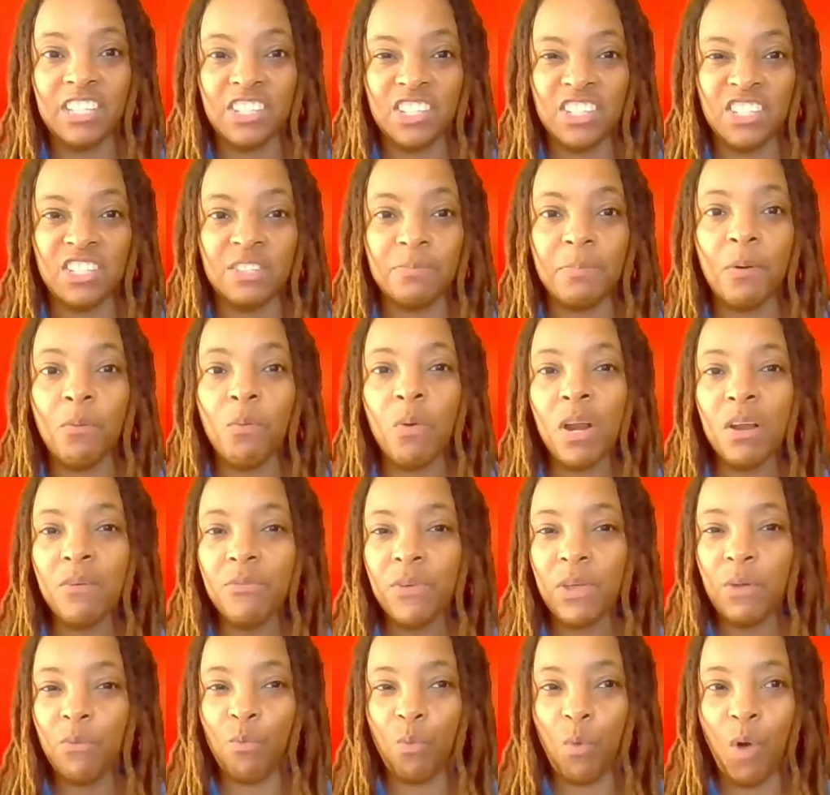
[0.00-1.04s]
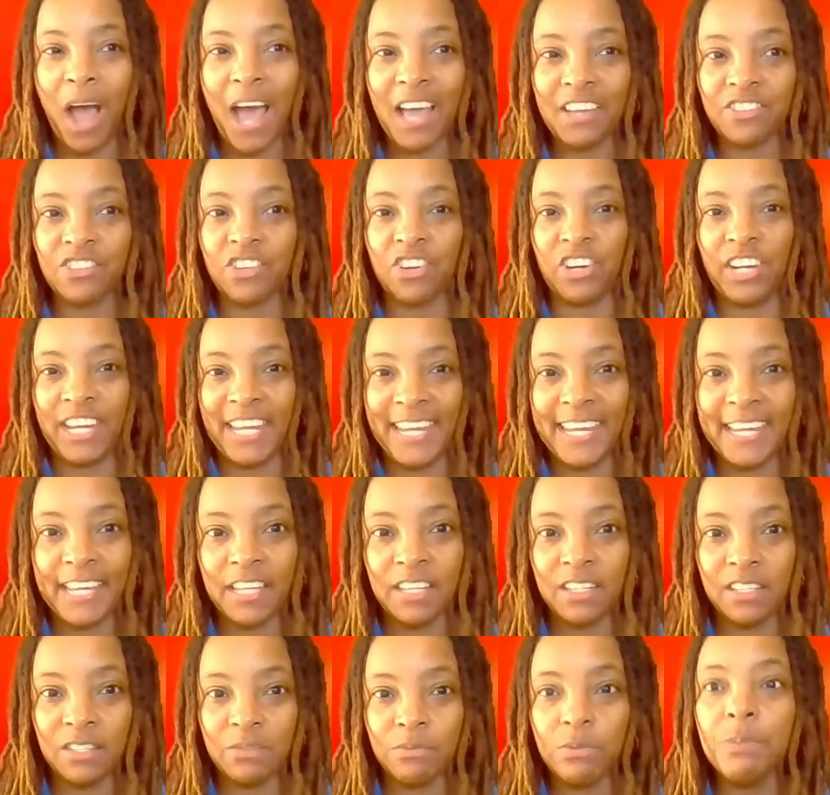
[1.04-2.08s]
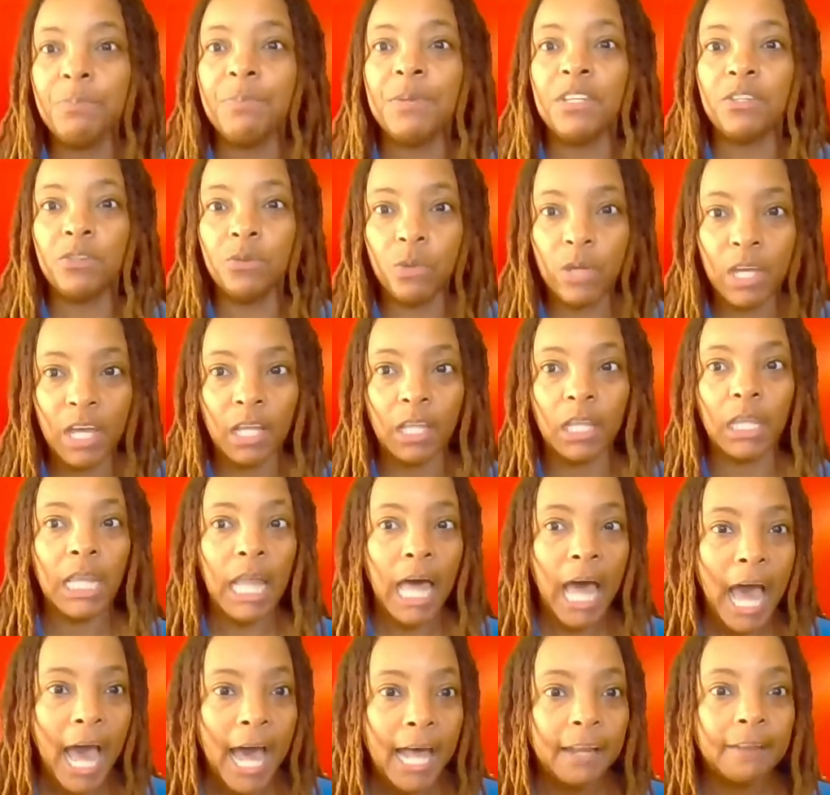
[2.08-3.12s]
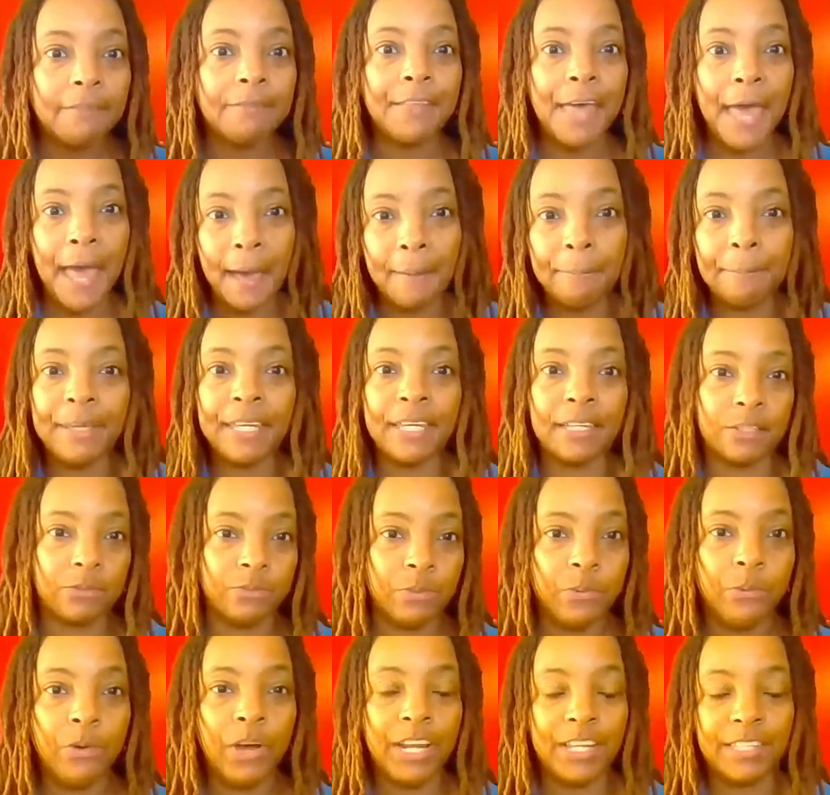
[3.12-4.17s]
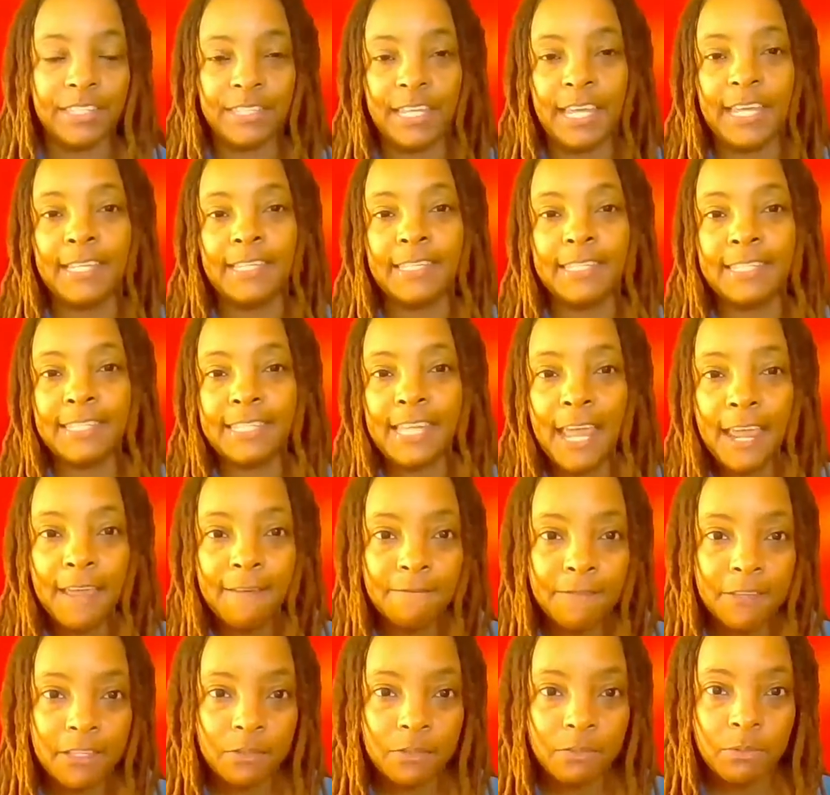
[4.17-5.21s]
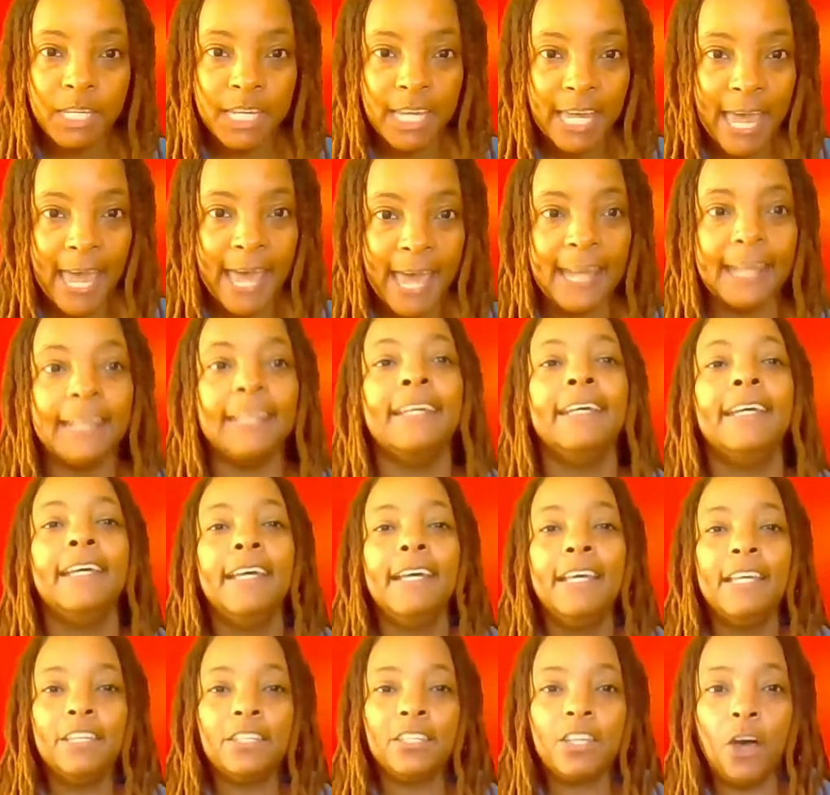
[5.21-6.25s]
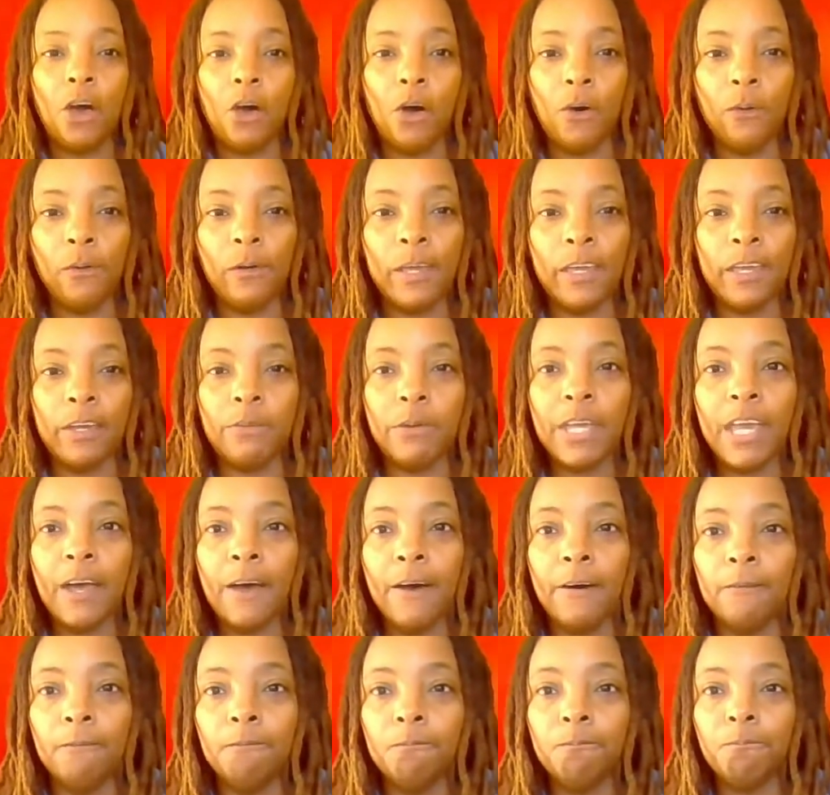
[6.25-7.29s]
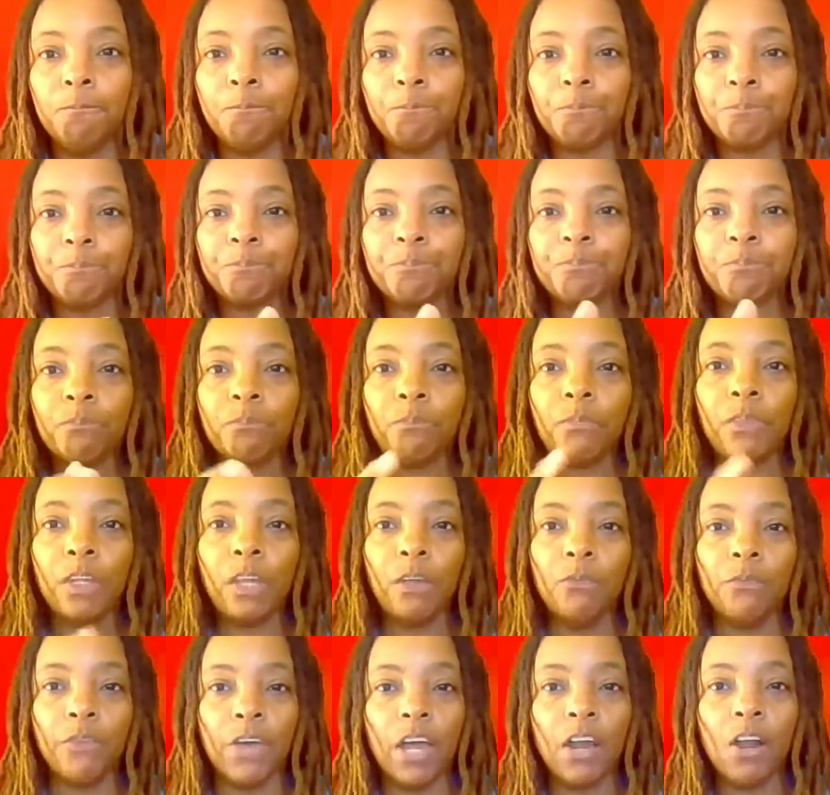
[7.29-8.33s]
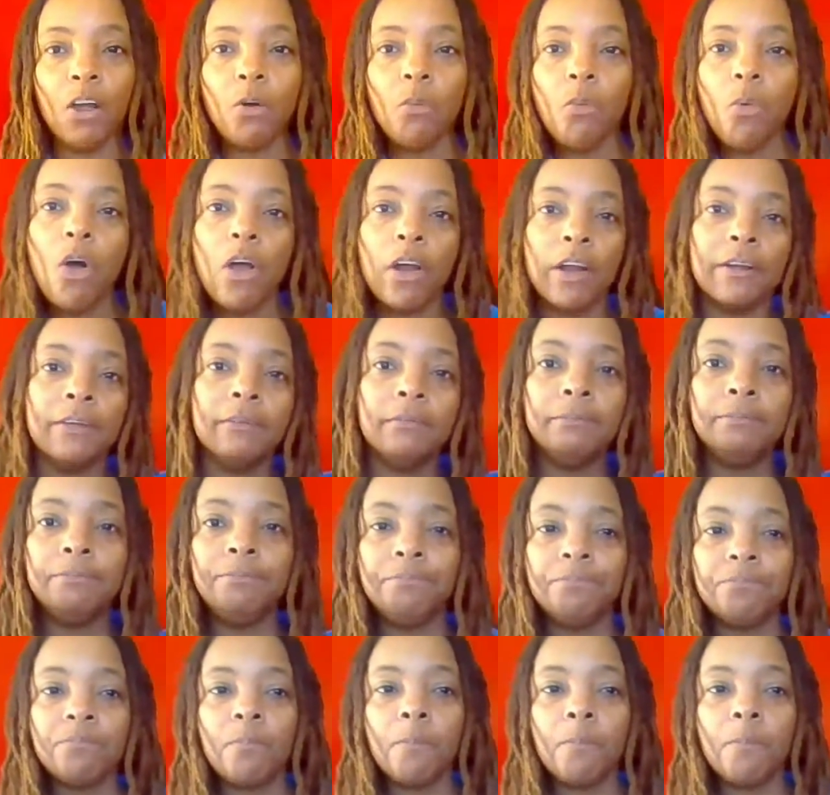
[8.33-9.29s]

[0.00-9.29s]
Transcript: dishes, but what if we wash our hands? We've been doing a lot of that because we want to stay as safe as we can. So here we go. We got our water